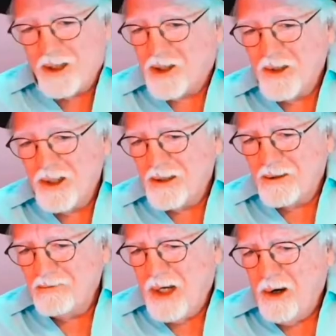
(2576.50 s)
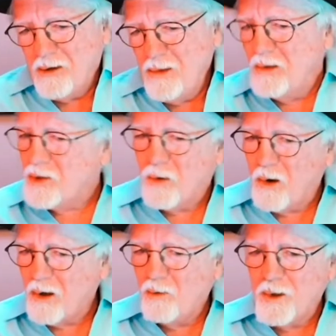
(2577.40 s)
little history on how the mutes
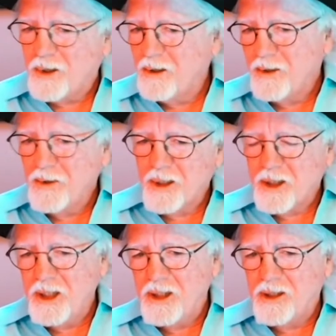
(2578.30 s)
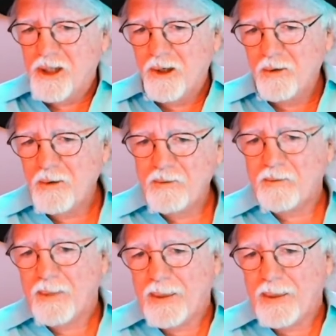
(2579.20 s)
work, what they're doing to change your tone?